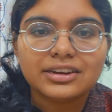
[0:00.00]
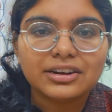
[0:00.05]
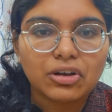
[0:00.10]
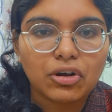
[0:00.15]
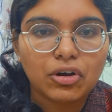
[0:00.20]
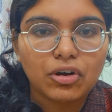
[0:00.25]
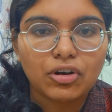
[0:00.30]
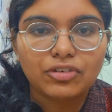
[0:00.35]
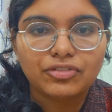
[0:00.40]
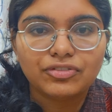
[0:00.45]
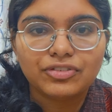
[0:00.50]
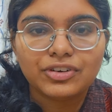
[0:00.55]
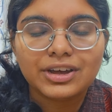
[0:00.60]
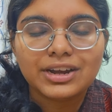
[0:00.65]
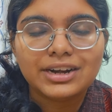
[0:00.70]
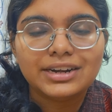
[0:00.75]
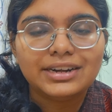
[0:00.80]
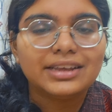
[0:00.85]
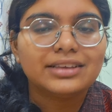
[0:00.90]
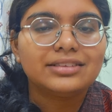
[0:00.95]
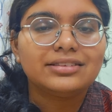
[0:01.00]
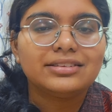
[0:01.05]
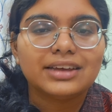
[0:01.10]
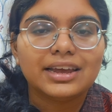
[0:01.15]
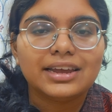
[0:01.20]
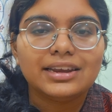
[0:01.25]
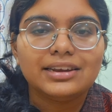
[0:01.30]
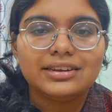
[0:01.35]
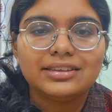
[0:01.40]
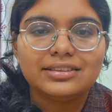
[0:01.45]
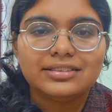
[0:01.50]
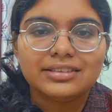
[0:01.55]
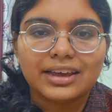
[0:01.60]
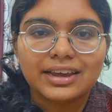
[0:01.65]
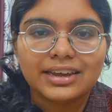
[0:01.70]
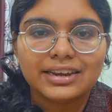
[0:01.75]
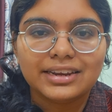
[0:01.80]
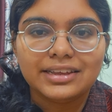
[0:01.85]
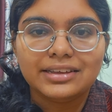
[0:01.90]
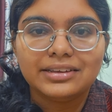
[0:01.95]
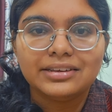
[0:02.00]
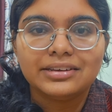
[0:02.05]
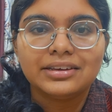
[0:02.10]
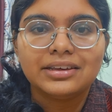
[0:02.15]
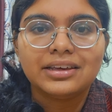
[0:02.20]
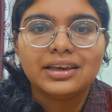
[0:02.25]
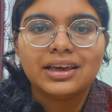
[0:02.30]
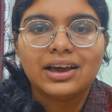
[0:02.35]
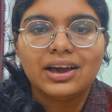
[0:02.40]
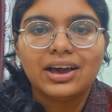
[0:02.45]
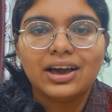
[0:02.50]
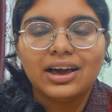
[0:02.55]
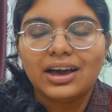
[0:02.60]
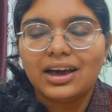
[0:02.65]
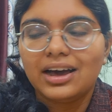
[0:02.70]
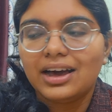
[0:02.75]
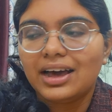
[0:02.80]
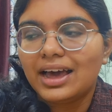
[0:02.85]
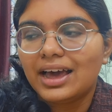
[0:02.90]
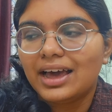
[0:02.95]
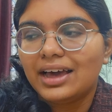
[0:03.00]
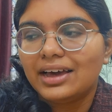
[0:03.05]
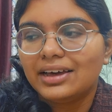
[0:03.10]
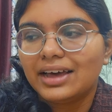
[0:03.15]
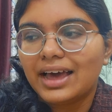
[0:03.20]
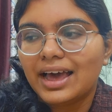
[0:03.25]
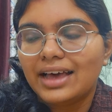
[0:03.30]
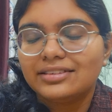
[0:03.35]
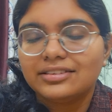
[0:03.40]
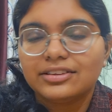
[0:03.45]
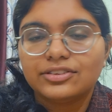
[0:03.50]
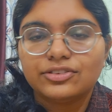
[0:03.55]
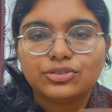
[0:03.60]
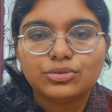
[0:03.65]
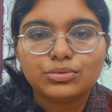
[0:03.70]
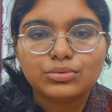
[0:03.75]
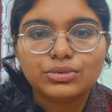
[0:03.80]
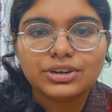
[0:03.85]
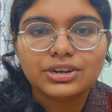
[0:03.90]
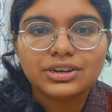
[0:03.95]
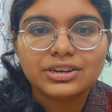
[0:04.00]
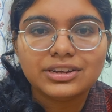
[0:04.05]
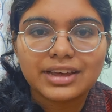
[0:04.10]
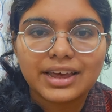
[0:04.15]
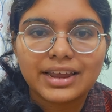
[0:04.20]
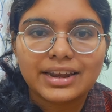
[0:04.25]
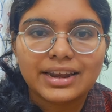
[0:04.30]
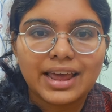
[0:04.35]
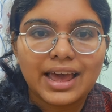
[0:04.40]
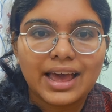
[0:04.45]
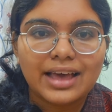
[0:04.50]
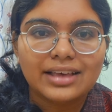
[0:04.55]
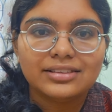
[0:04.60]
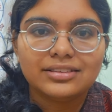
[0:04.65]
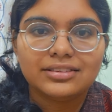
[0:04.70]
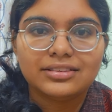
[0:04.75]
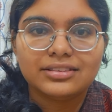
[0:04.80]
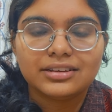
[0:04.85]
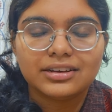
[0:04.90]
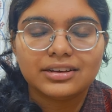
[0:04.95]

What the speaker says: of textile designing as a student and as